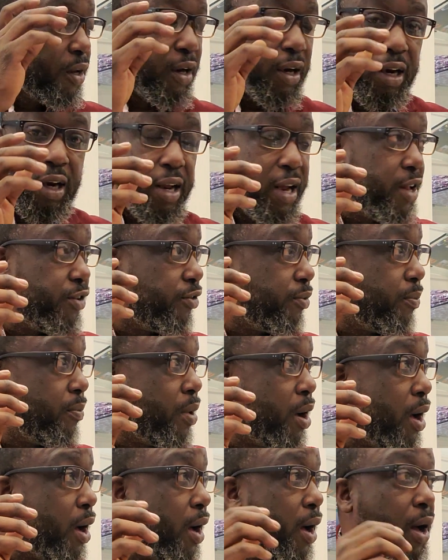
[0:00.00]
Lynch
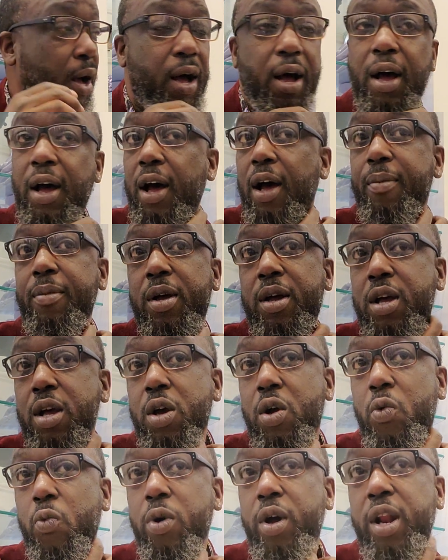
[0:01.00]
mob,
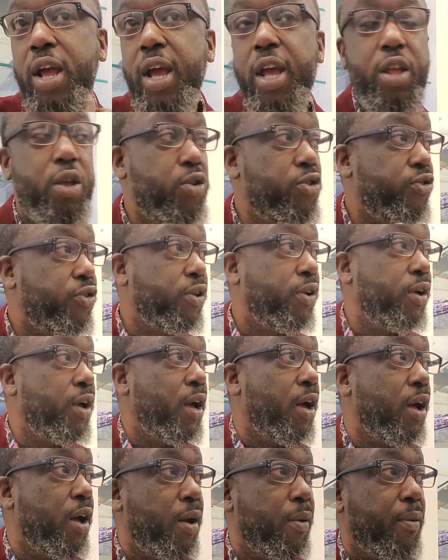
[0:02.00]
when they used to
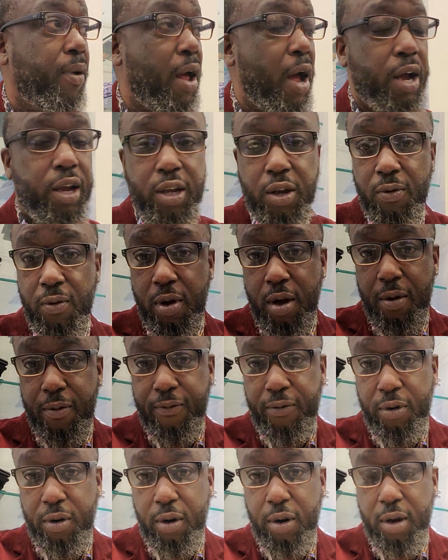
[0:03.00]
lock you up
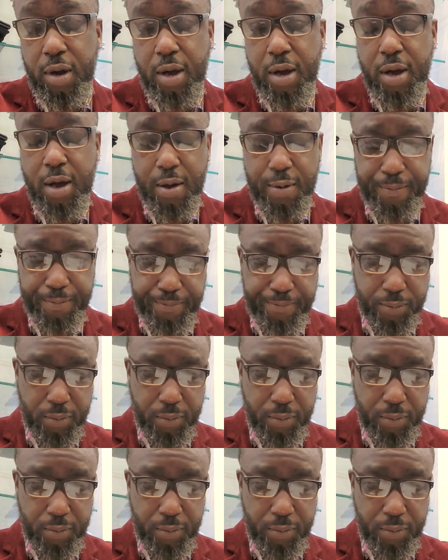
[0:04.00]
for